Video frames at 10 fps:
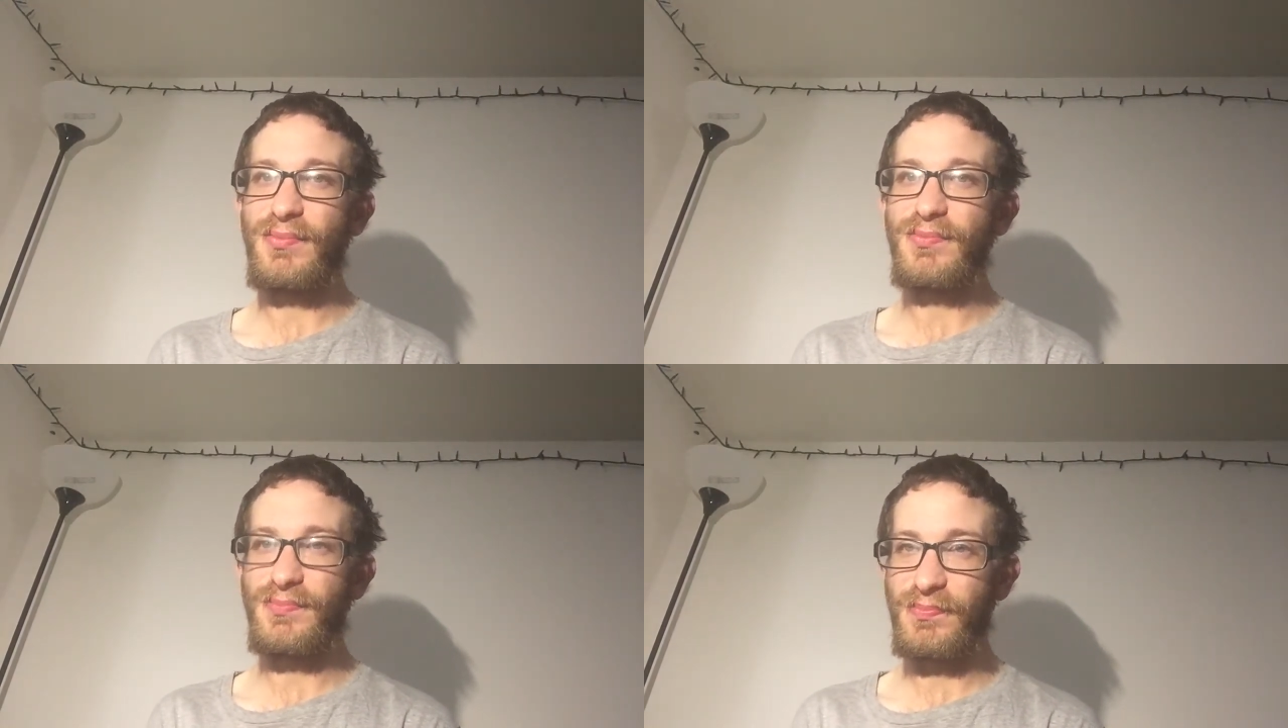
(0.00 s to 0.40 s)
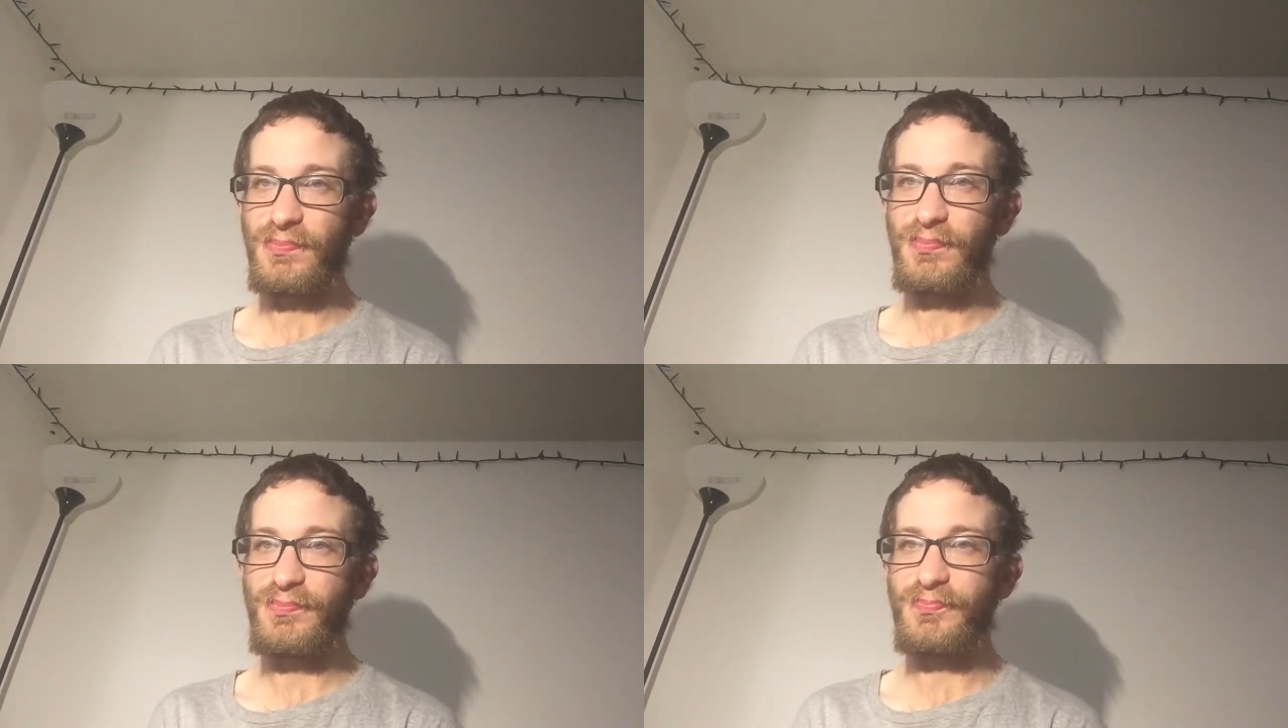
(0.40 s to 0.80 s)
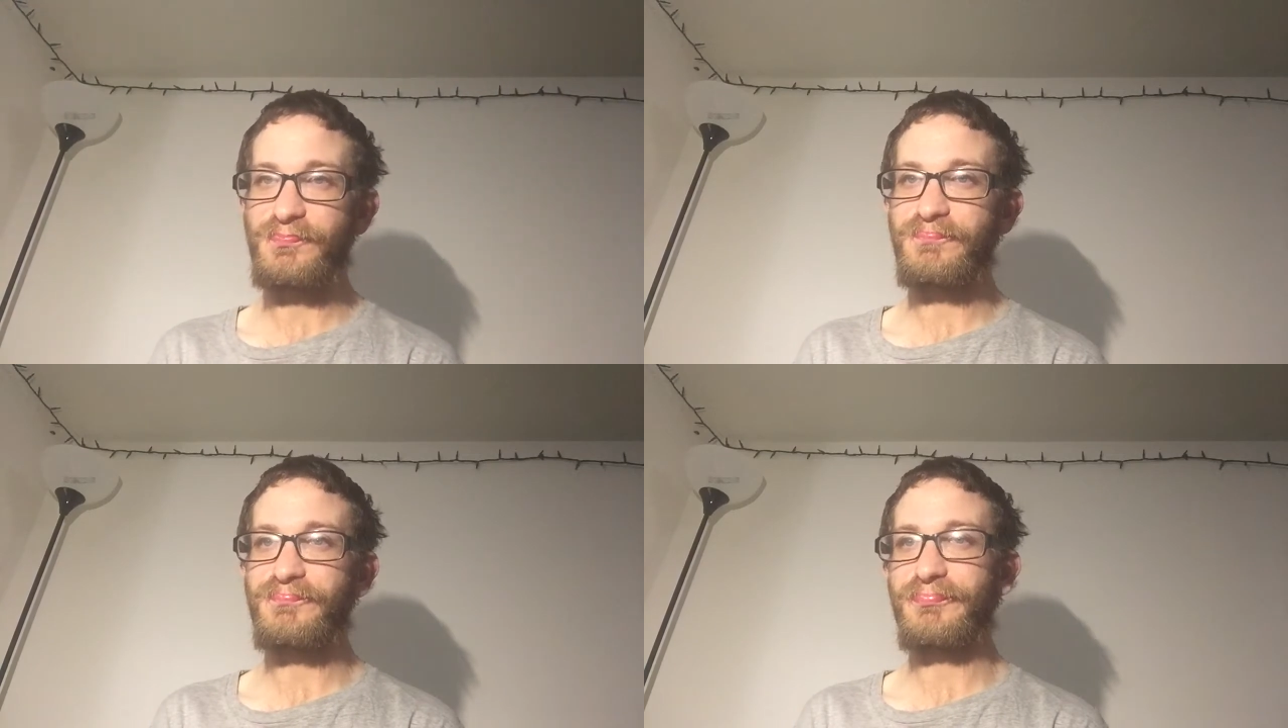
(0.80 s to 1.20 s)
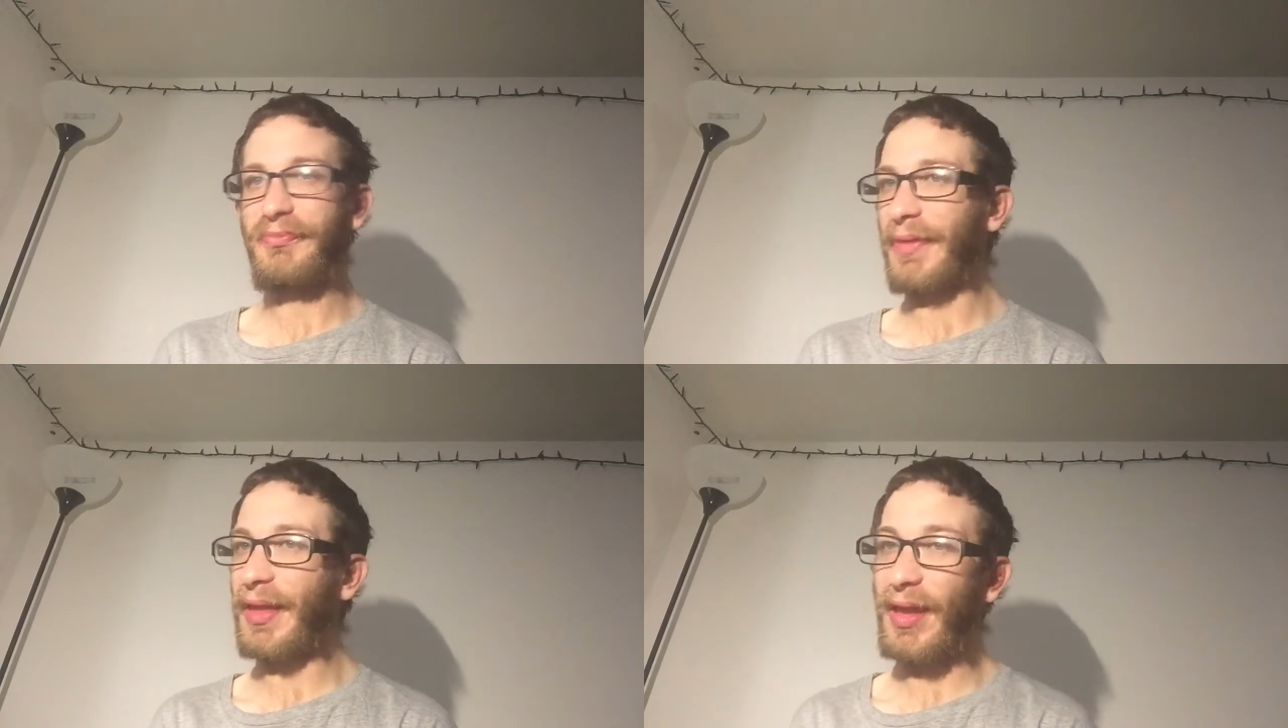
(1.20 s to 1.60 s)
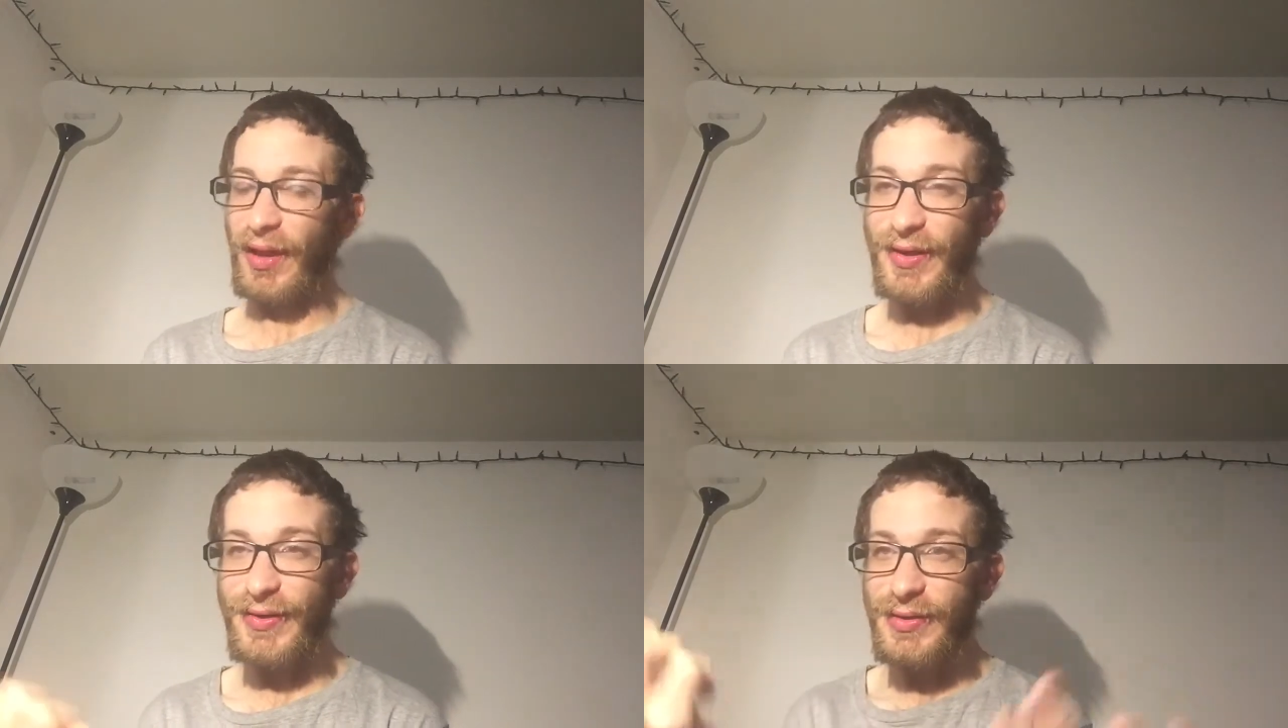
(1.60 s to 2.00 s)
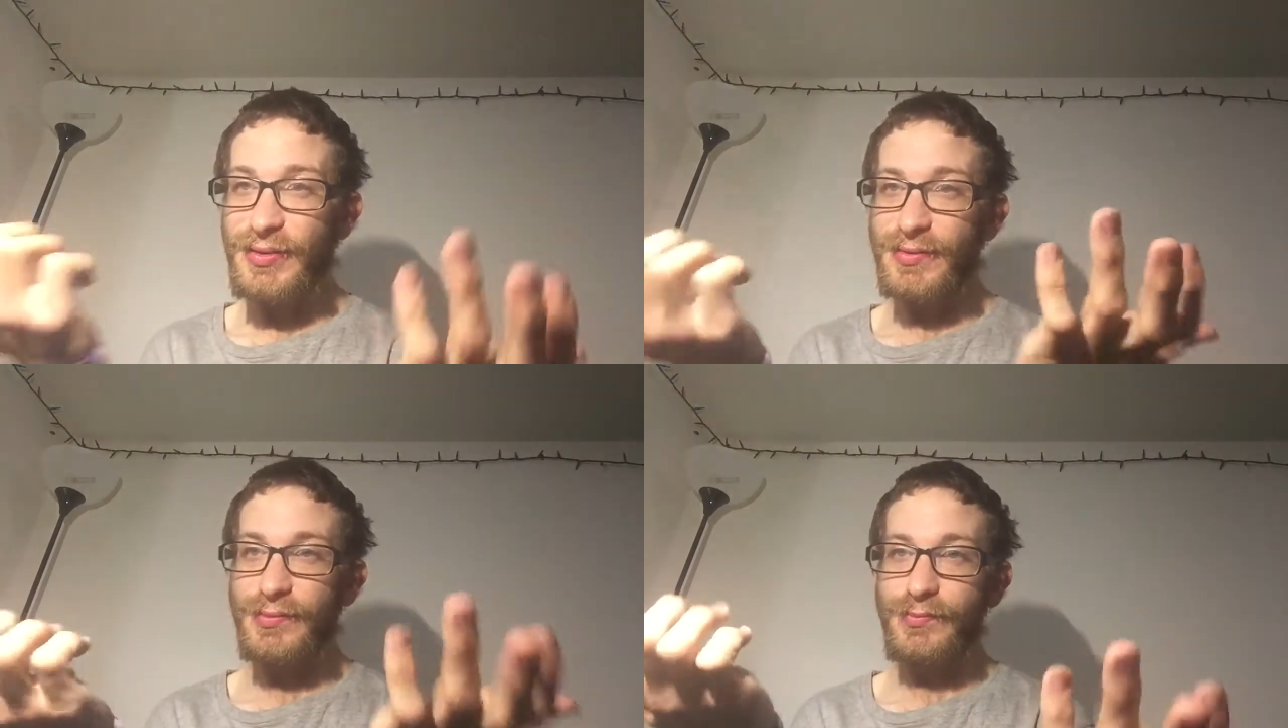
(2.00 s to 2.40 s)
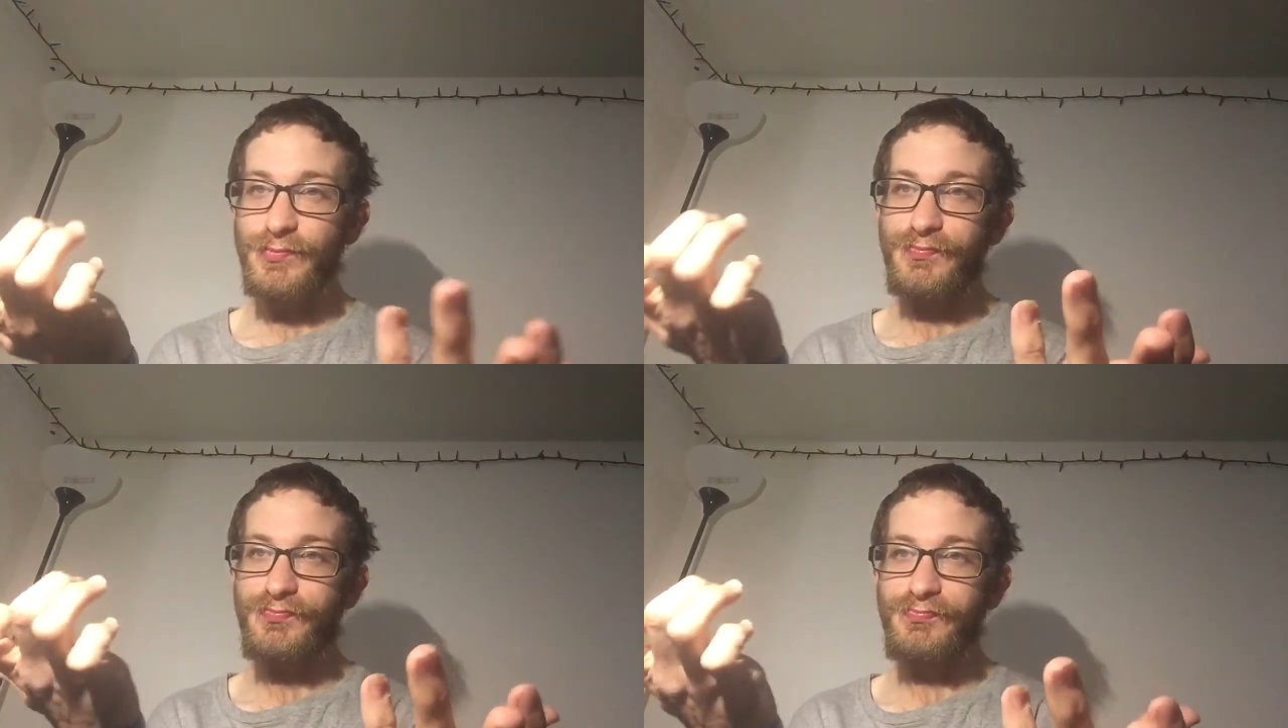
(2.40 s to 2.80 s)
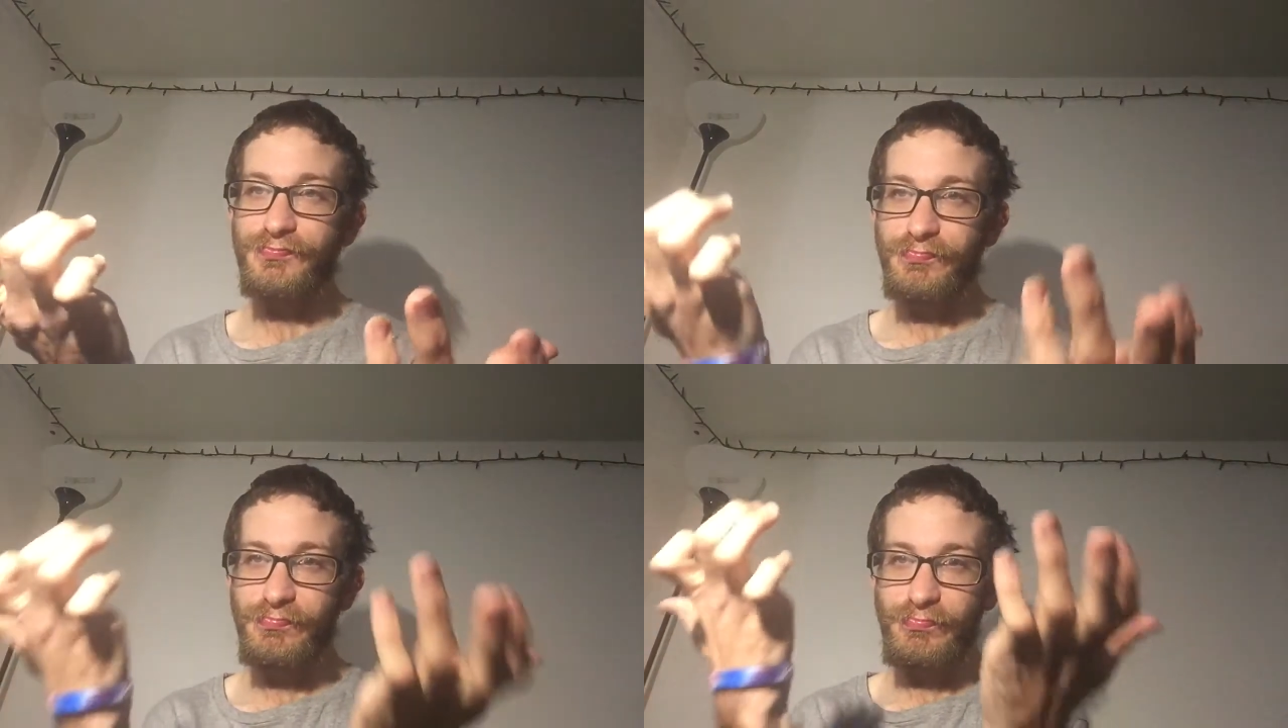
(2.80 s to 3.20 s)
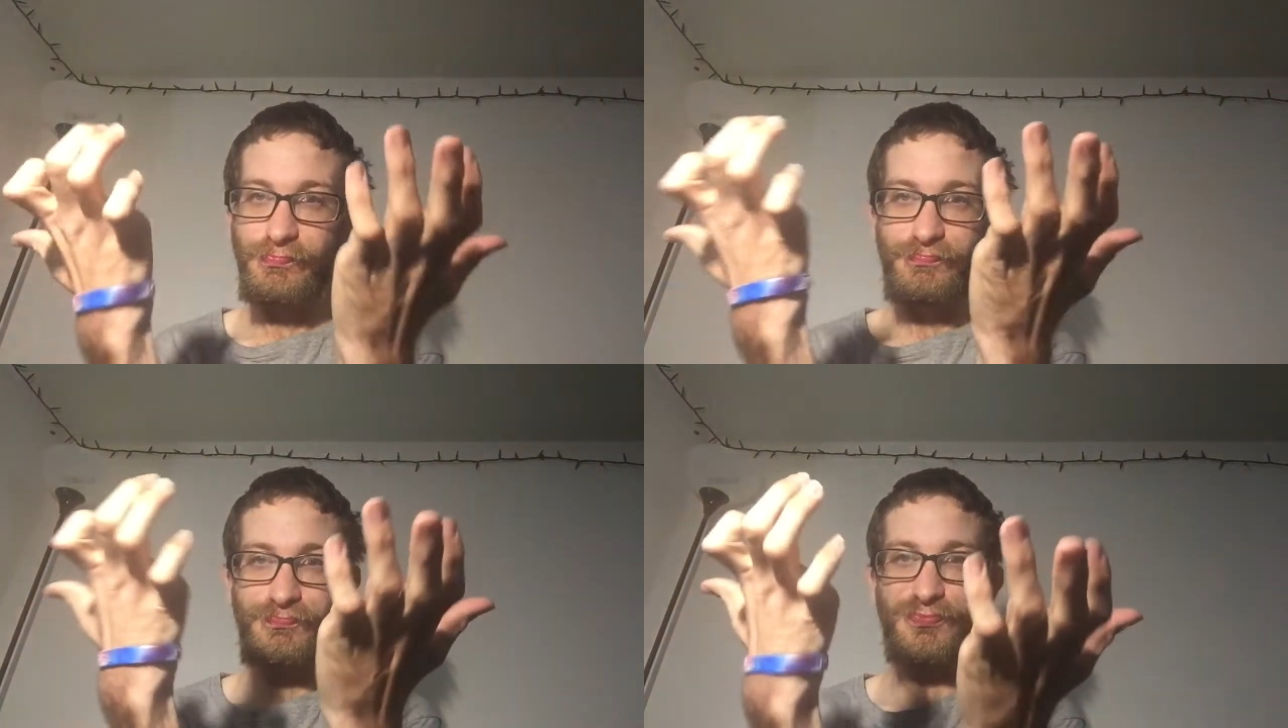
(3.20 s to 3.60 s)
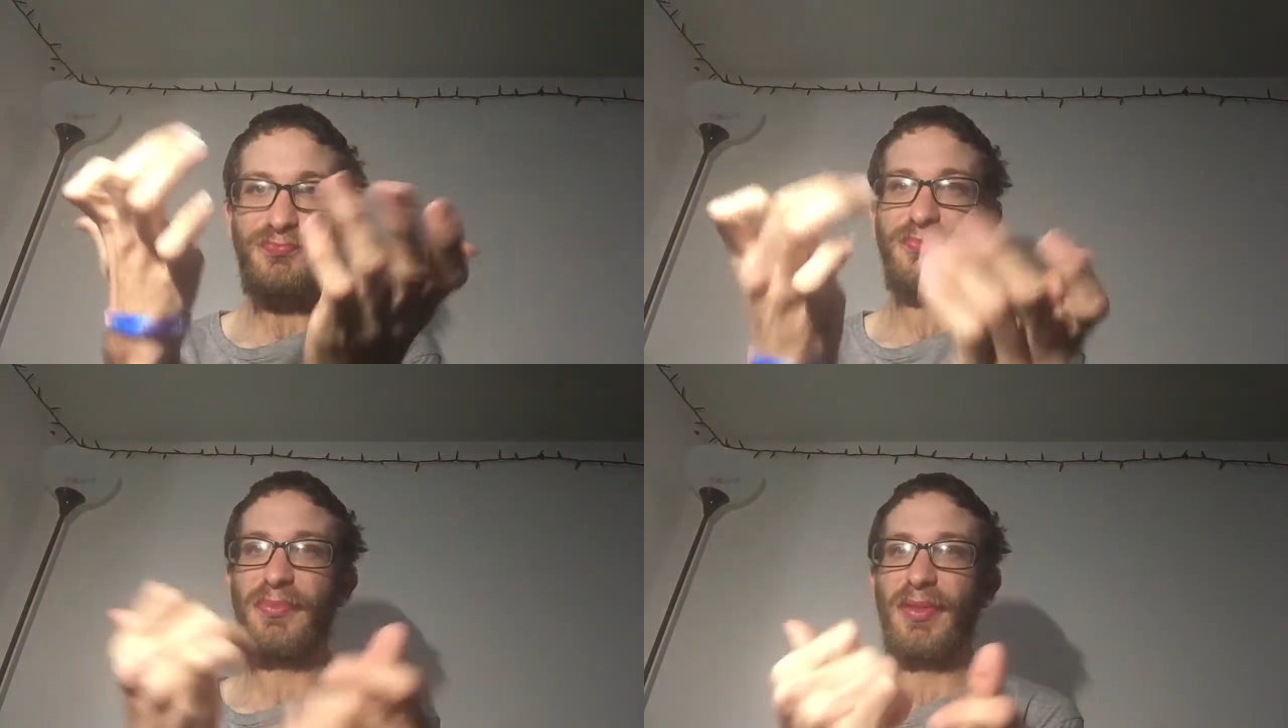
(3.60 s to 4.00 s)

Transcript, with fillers: For example, this year I literally spent Thanksgiving alone,